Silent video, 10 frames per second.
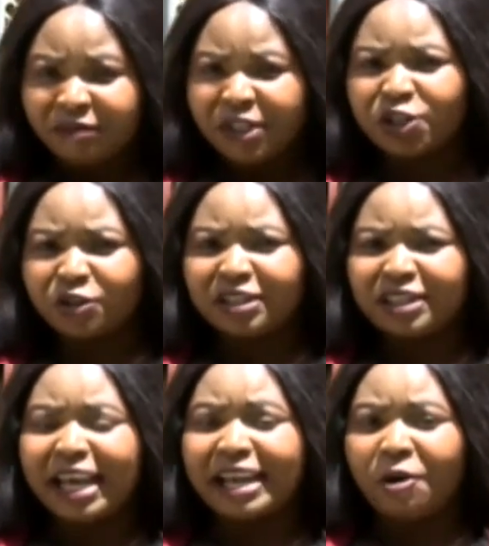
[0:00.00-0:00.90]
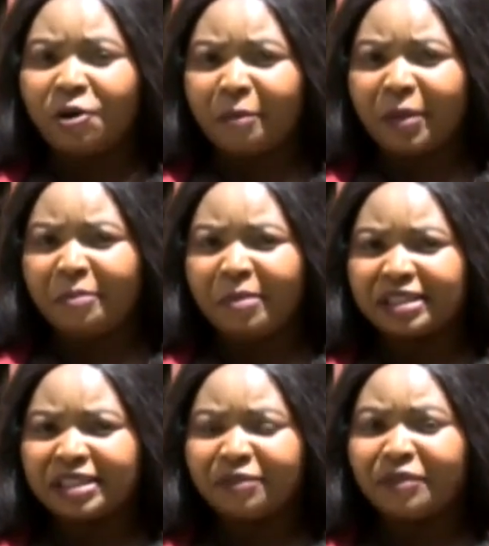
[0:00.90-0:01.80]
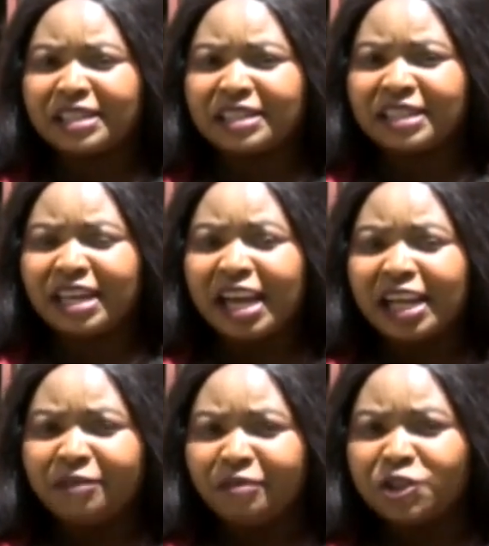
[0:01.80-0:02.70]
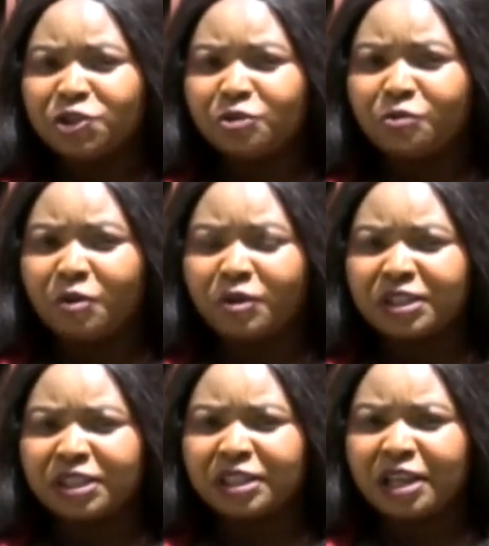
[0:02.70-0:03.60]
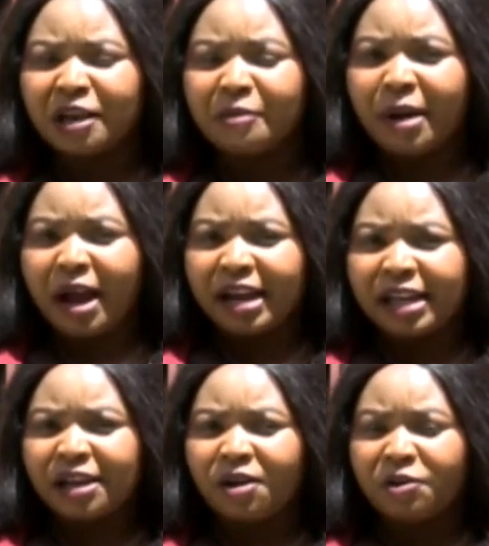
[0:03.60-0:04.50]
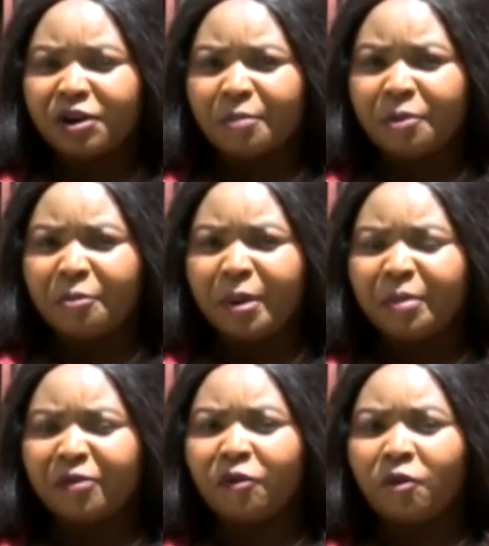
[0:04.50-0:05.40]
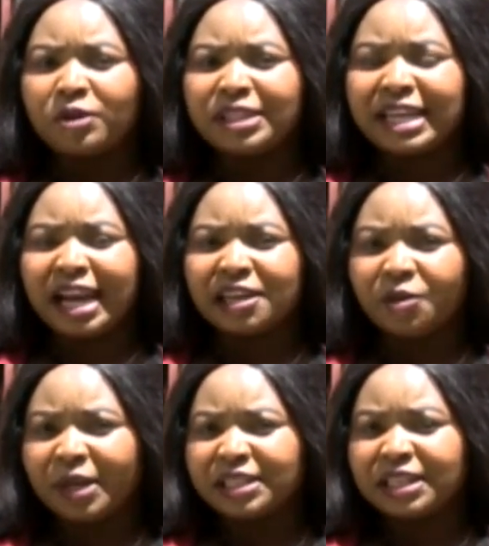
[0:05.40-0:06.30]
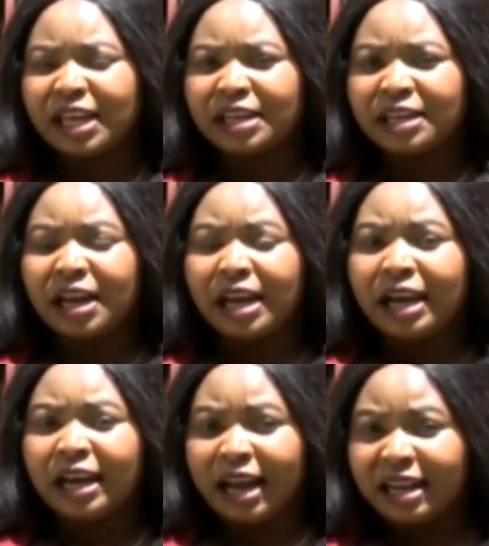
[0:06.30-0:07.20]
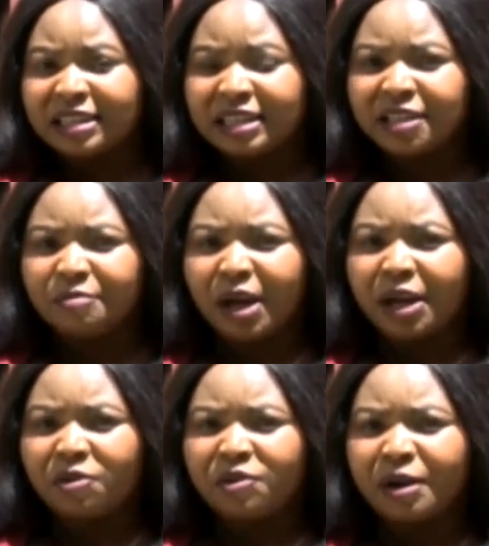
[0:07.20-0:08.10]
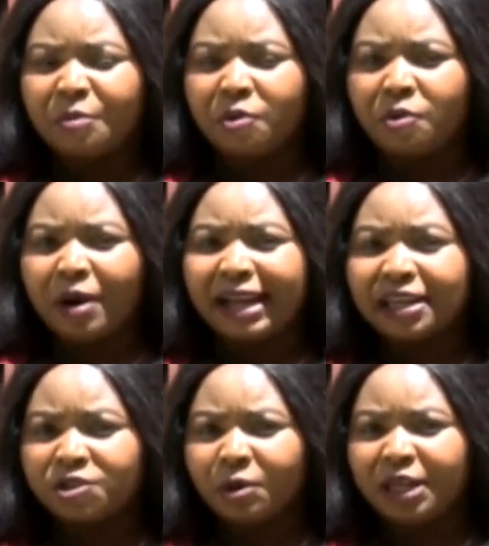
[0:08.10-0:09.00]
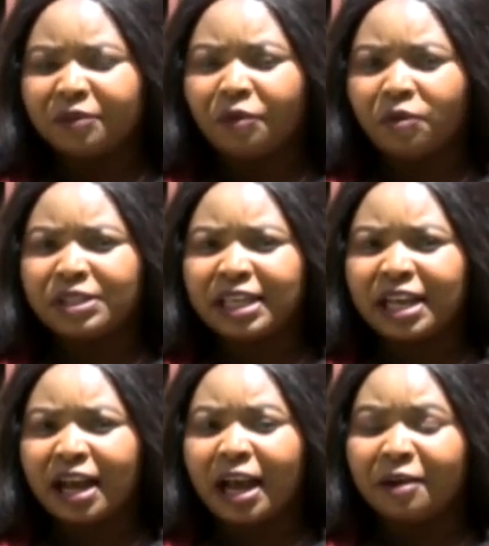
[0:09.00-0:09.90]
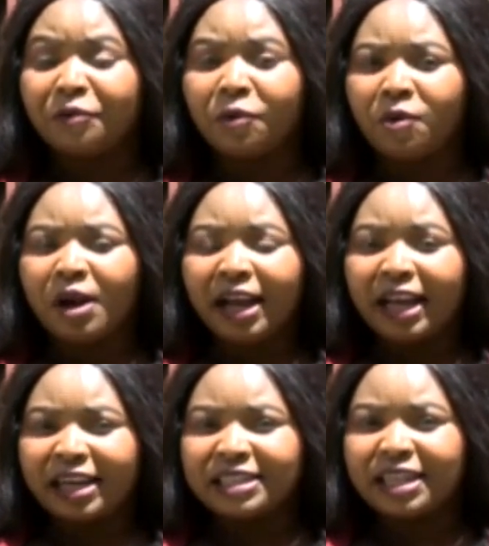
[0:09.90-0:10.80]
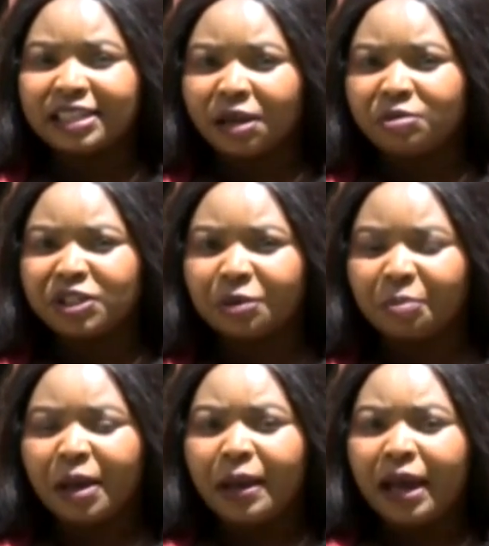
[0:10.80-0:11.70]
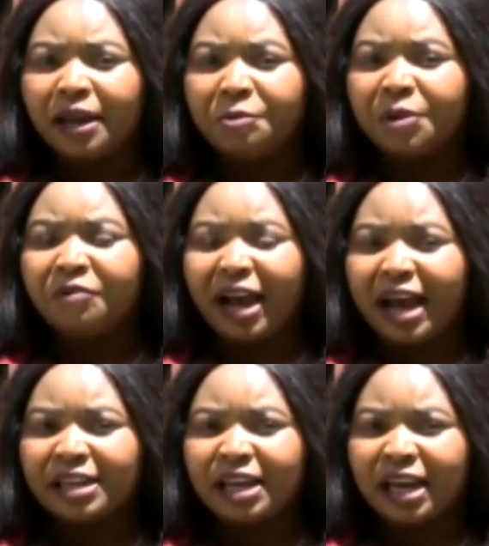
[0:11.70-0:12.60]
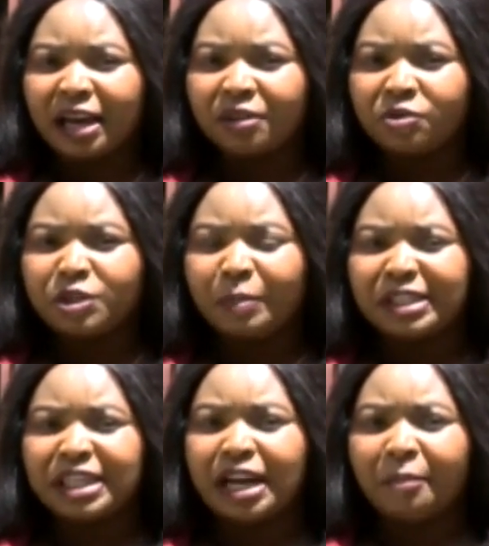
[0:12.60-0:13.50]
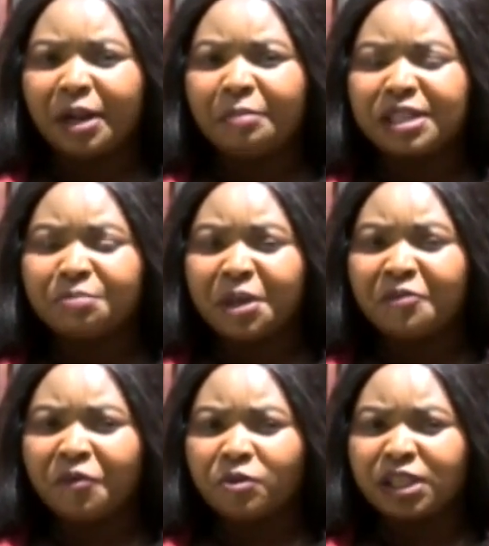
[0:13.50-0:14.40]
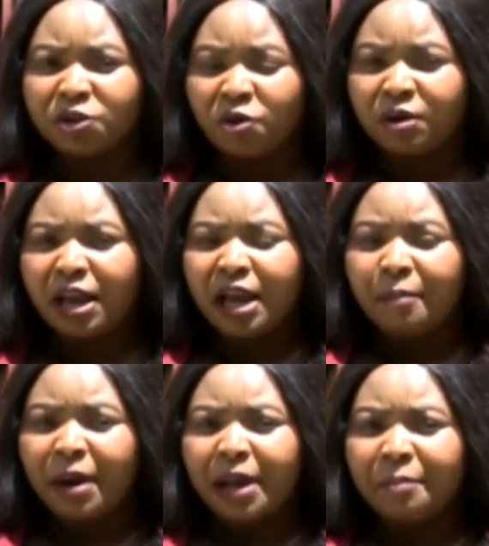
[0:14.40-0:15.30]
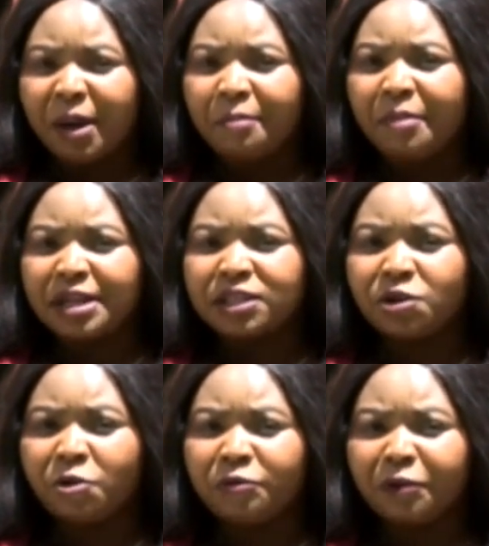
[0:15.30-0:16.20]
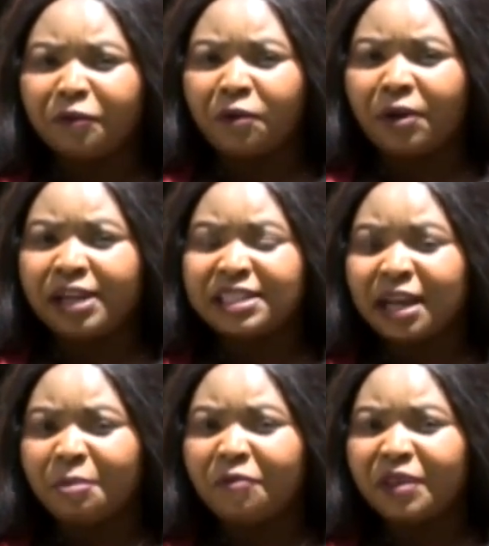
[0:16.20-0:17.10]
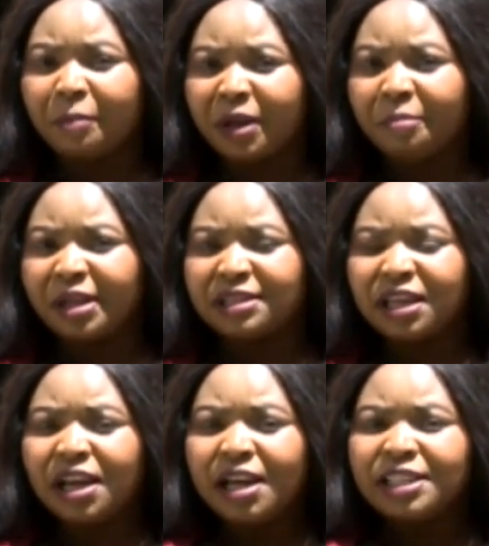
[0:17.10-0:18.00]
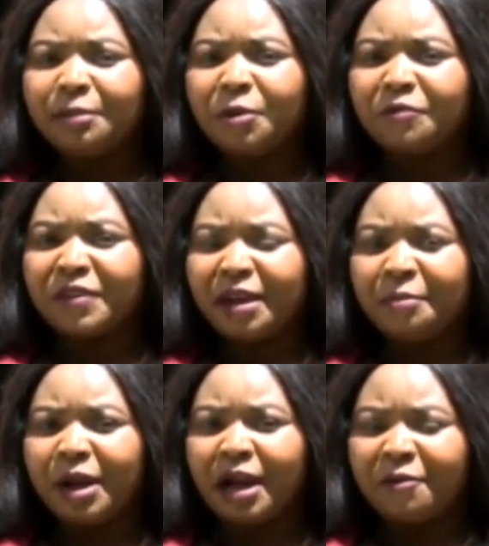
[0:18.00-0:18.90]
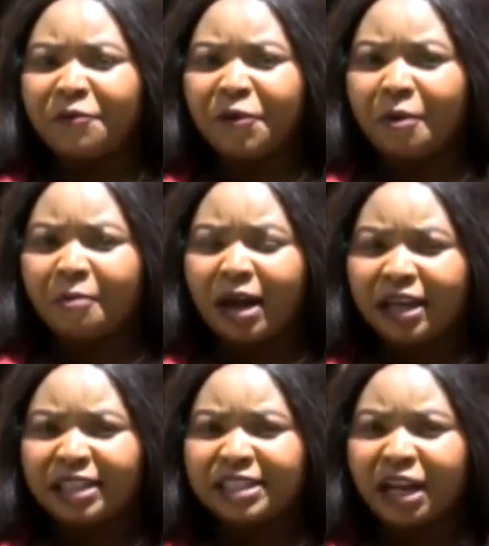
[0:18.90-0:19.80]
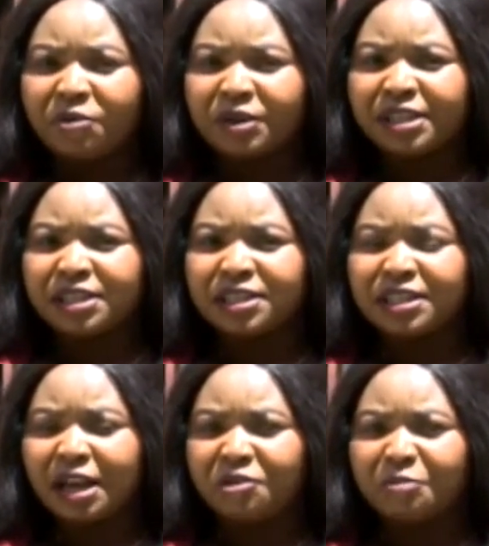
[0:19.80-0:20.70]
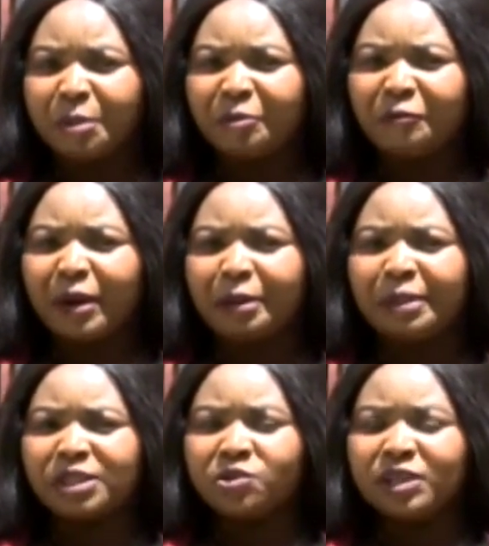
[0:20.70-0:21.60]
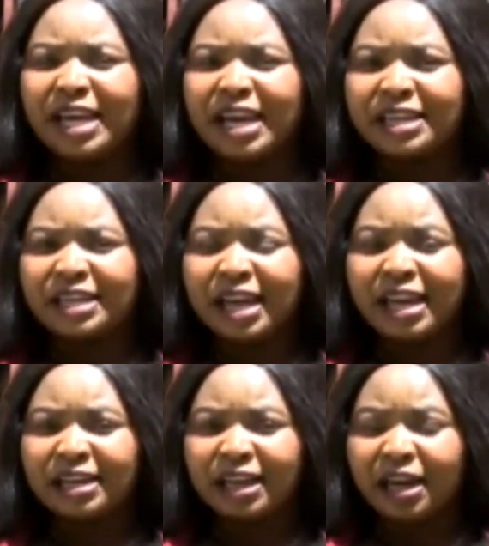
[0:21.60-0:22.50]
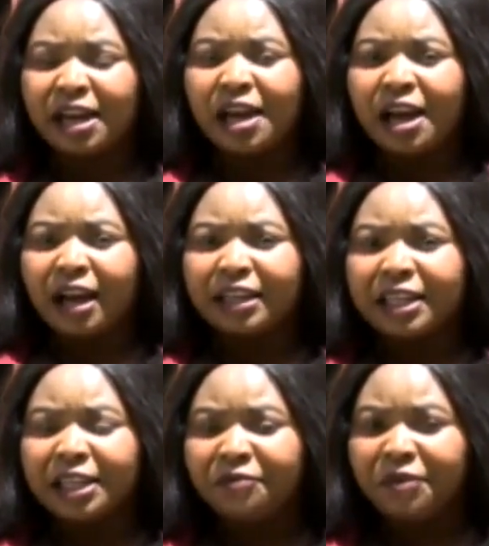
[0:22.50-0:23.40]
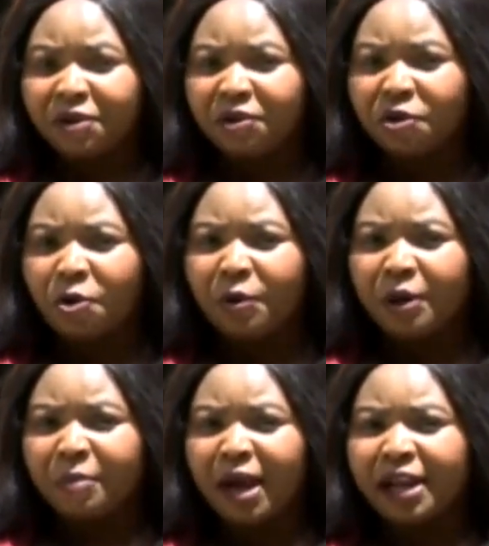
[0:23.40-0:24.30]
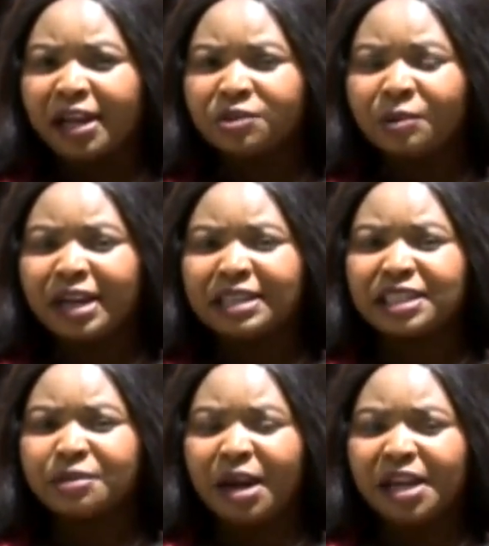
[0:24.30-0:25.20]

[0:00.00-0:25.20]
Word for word: divisions uh, on amendments. The first division was by Honorable Member for Tigania West and uh, lastly by Honorable Aden Duale for, uh, for Garissa Township. And we've had those particular amendments being voted on by members of the floor and some of the amendments, some of them are from the Dagoretti South Member of Parliament, John Kiarie and Kilifi North, Owen Baya, as well as